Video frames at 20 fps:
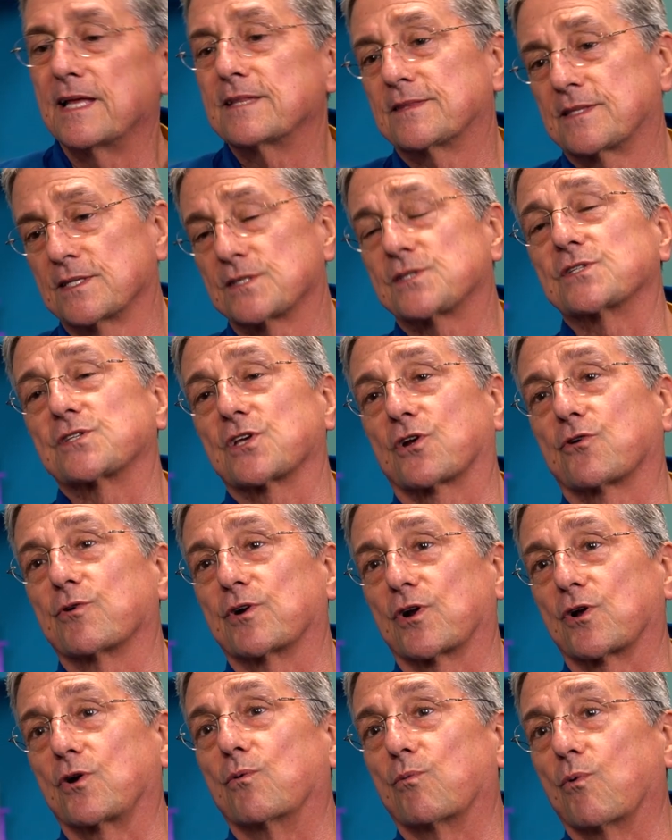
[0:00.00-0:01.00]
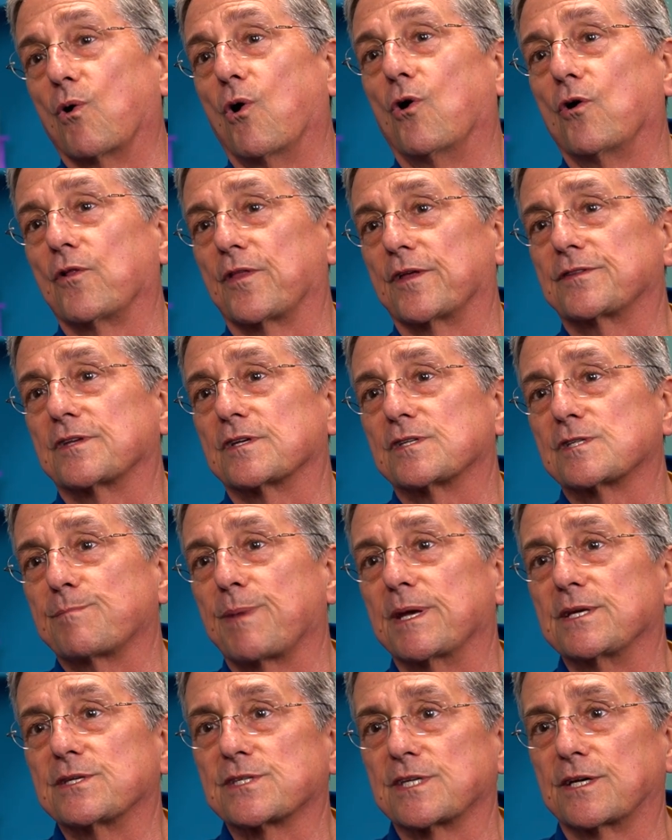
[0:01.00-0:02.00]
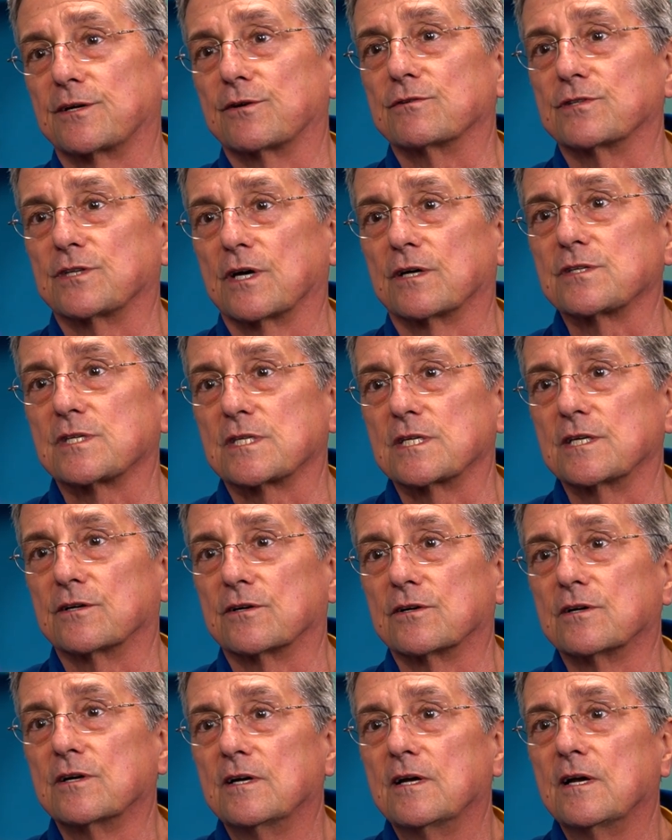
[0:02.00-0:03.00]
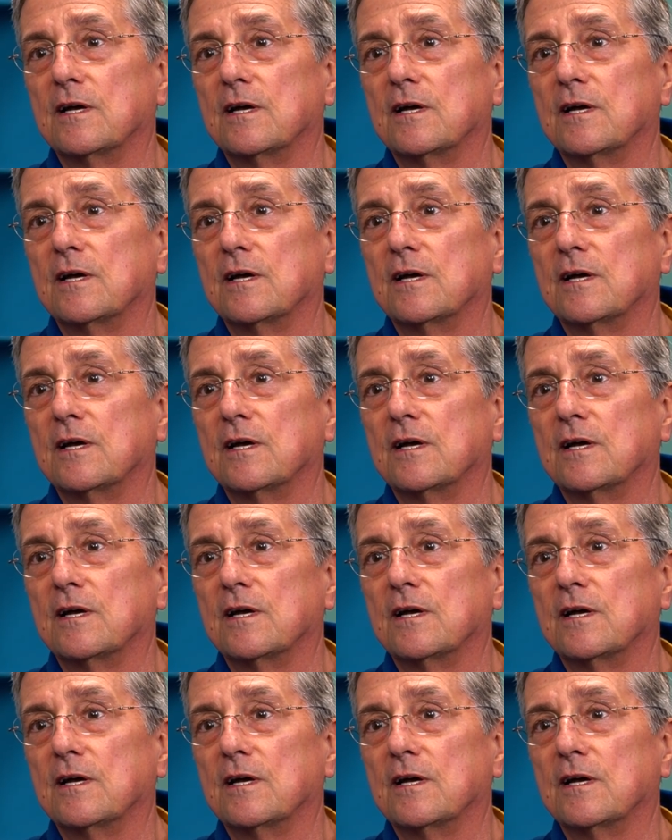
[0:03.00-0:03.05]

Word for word: This is the critical role that the Space Center does here.